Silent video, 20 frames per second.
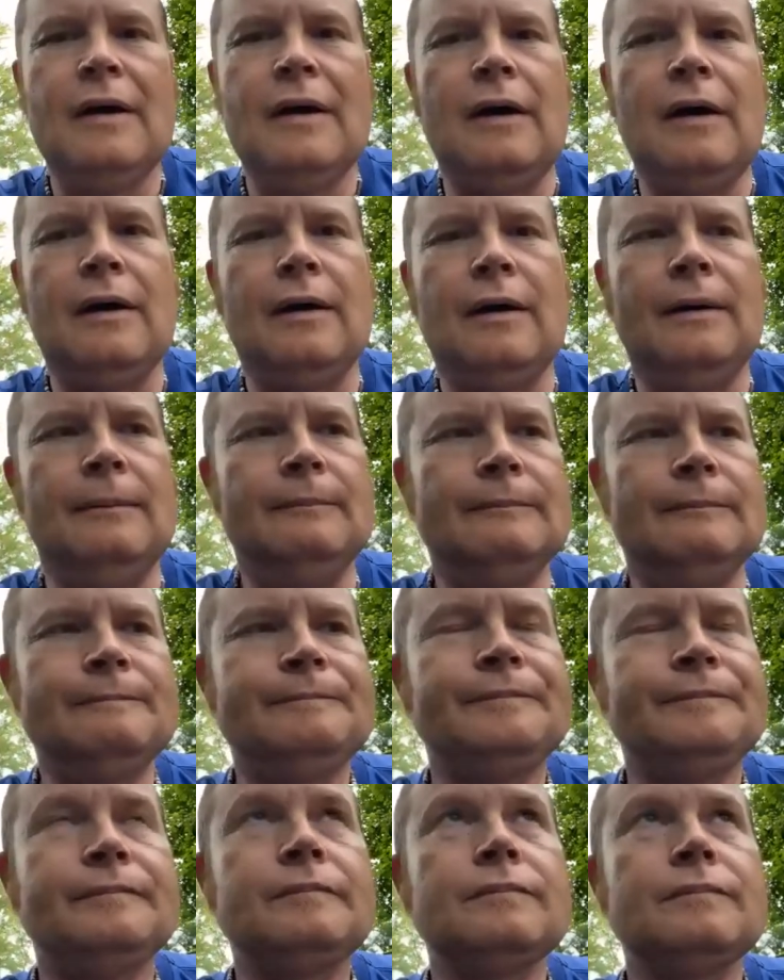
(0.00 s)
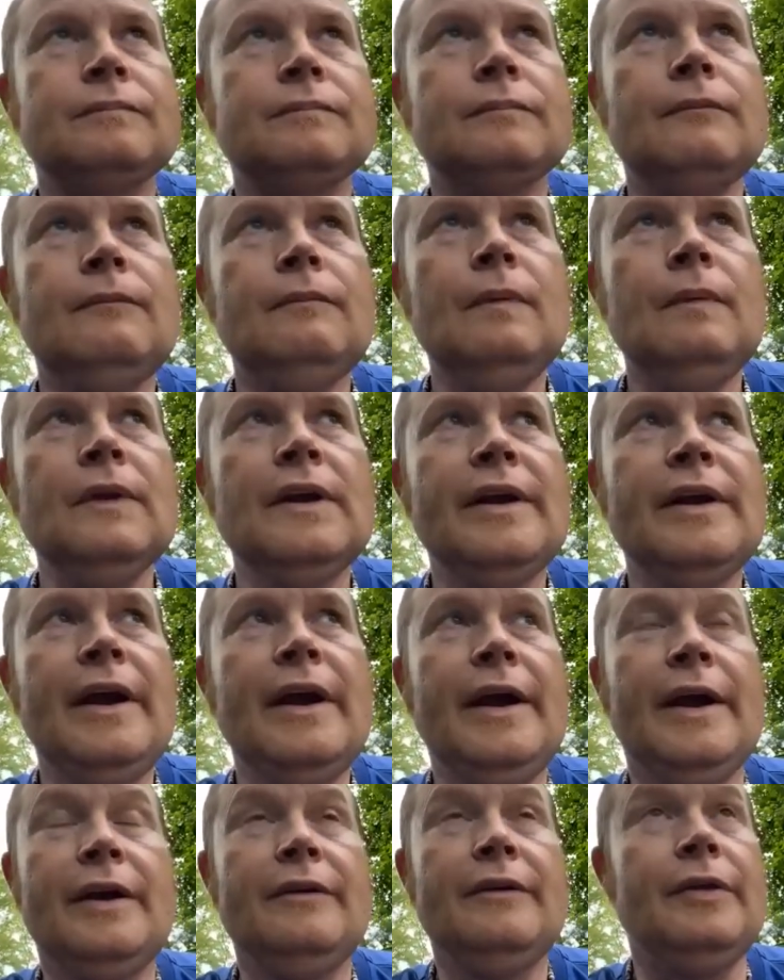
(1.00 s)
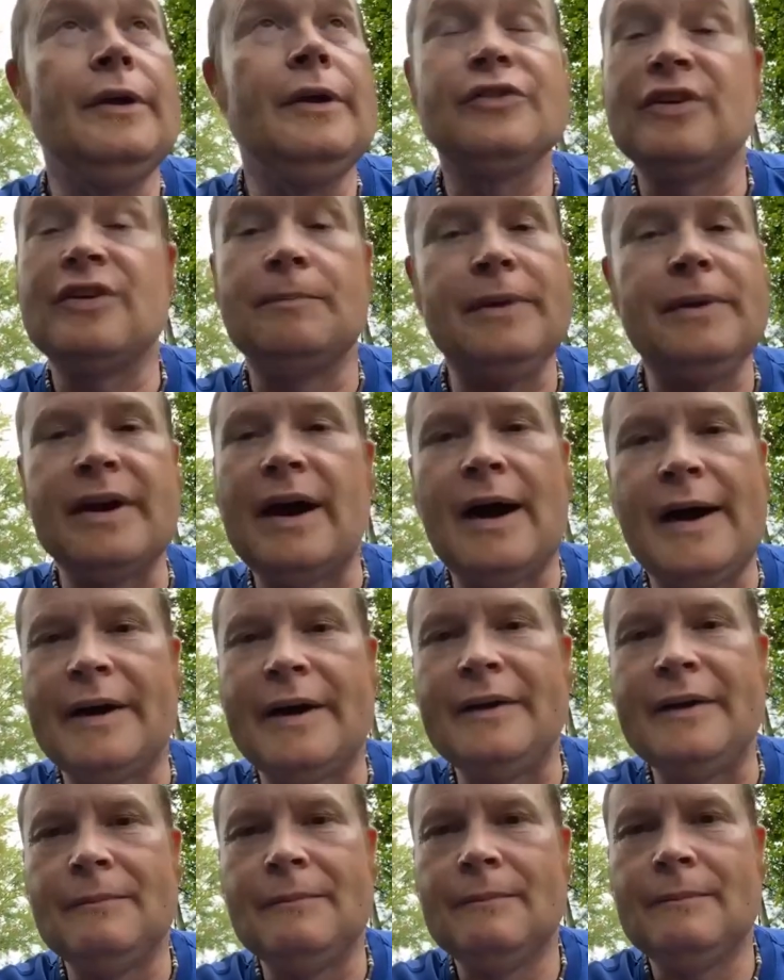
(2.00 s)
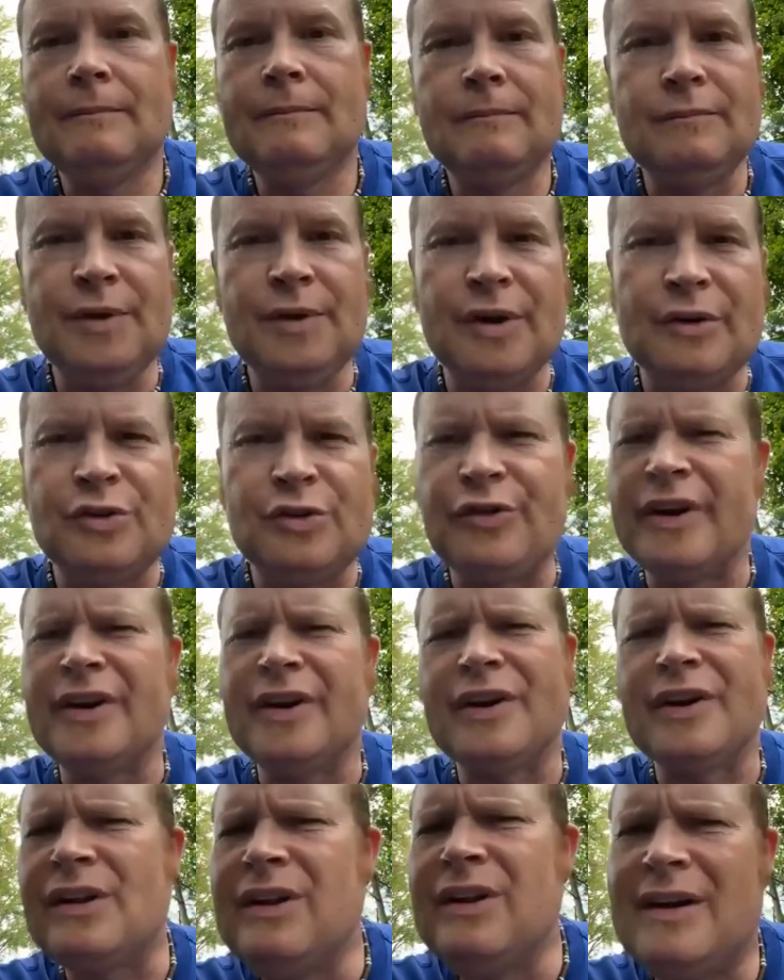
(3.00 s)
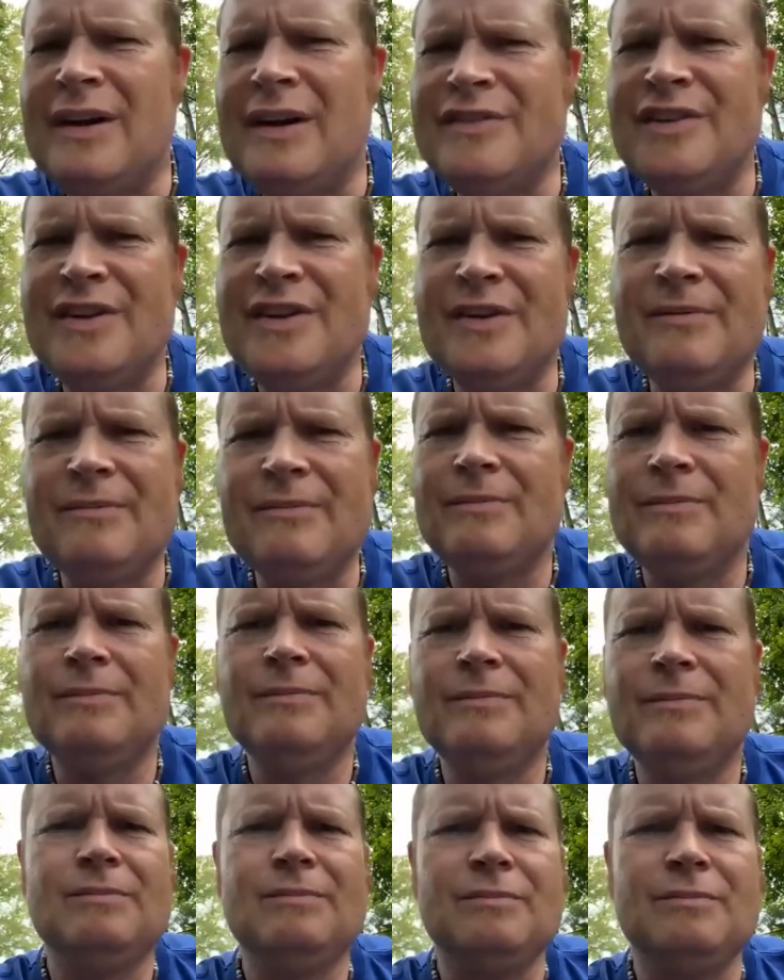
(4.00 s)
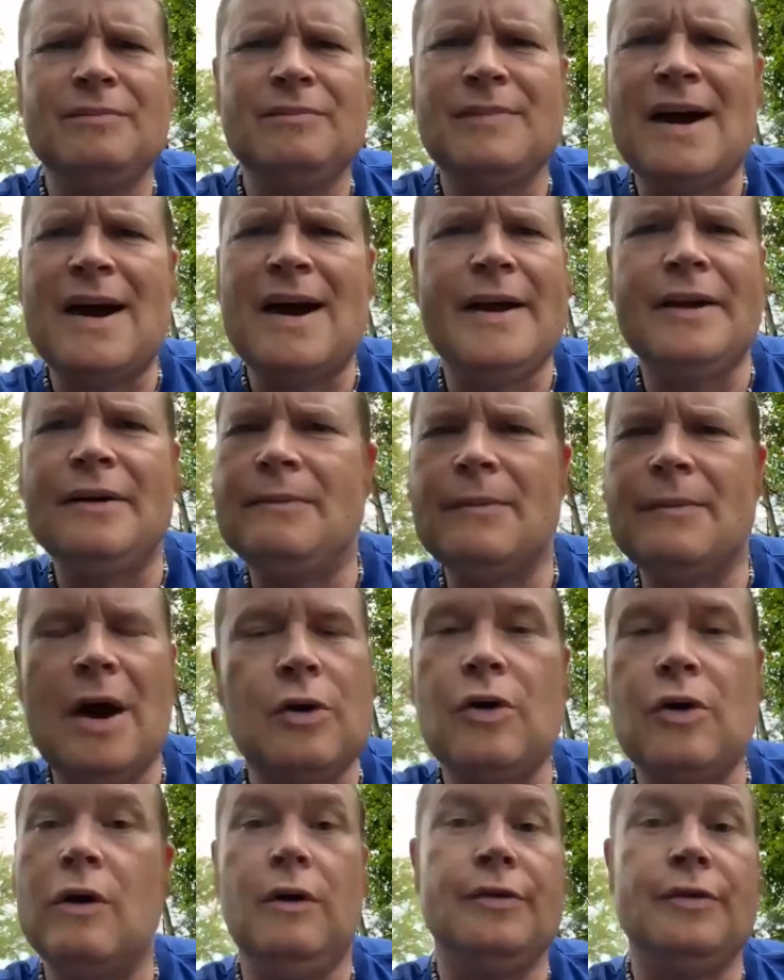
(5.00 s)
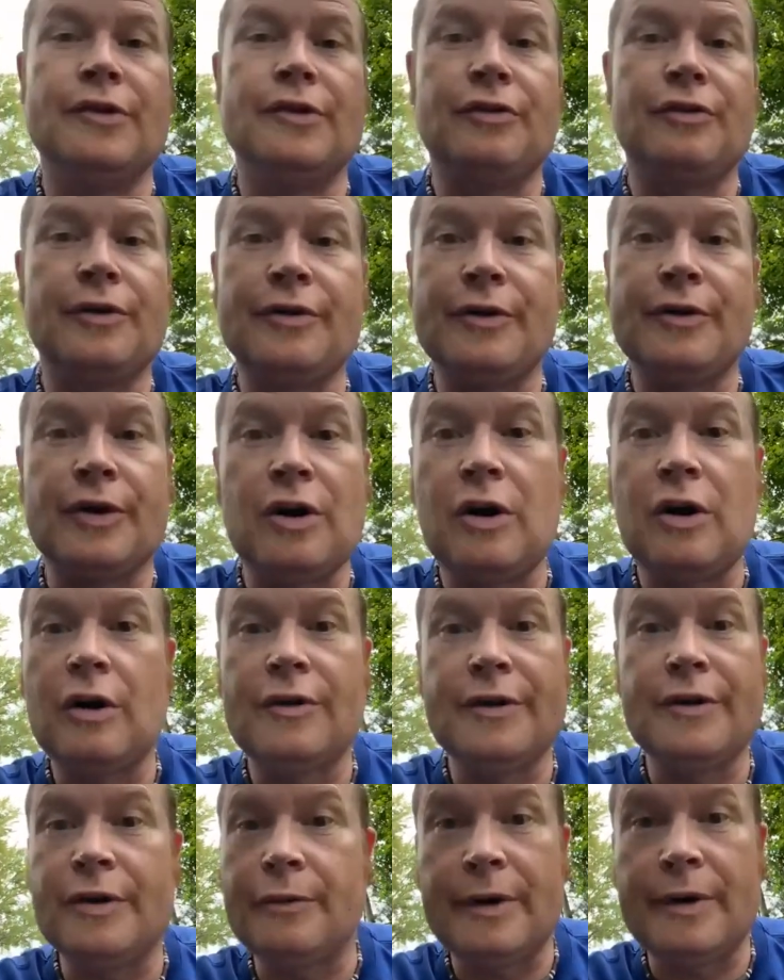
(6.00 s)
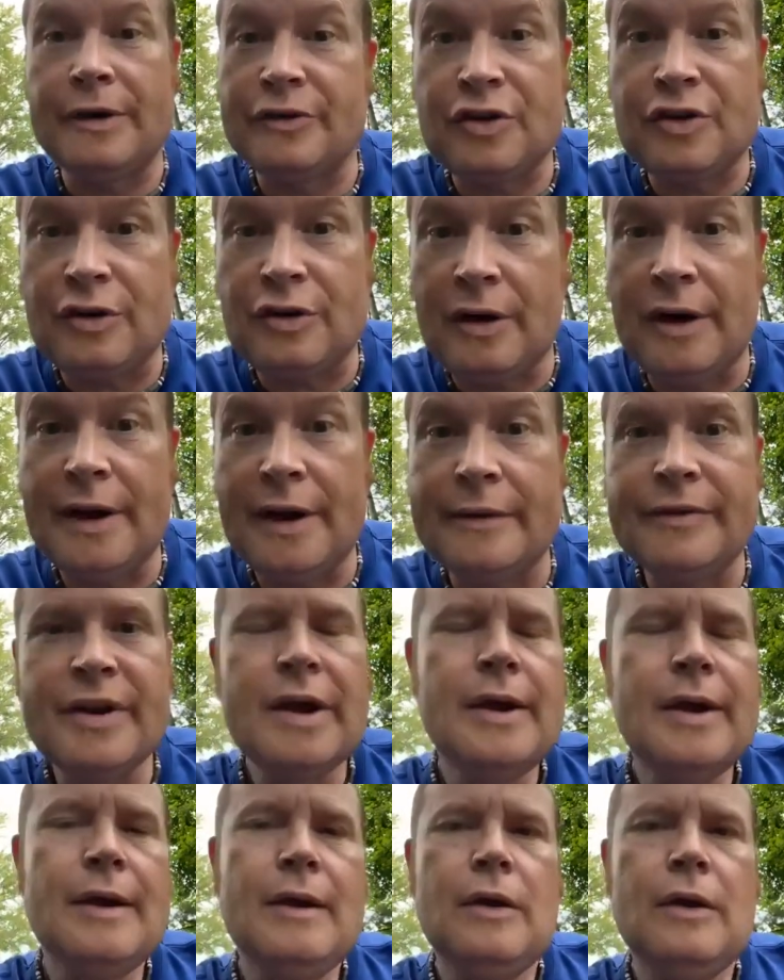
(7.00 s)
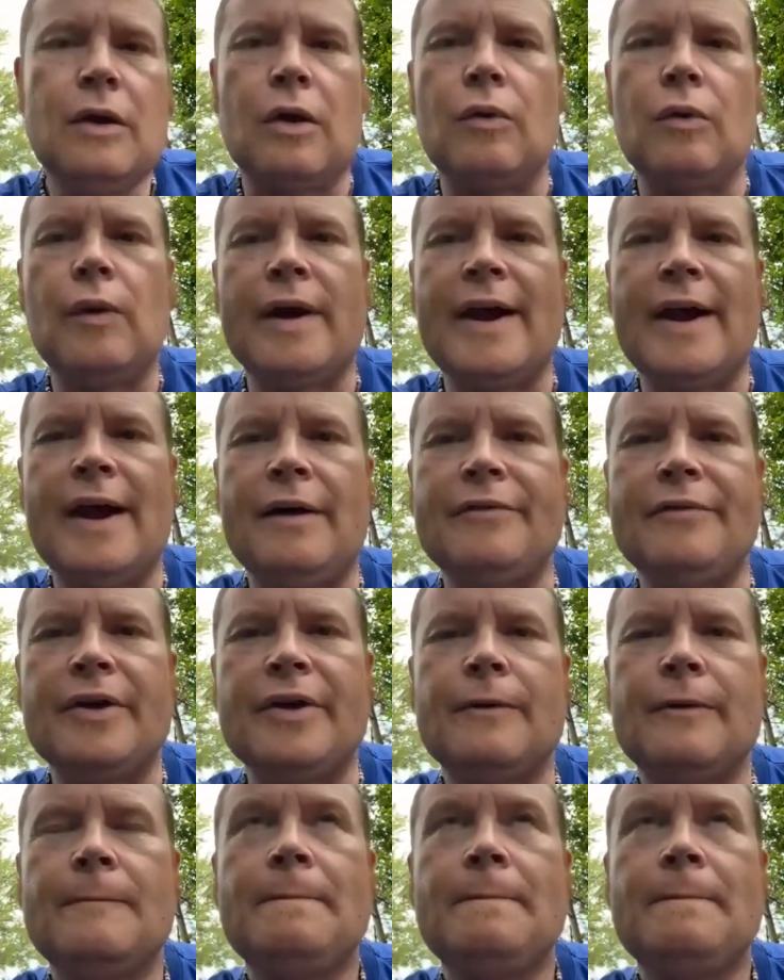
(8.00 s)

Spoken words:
And they'll simply hide it, drink in a closet, hide alcohol in the trunk of their car that no one else drives, or what have you.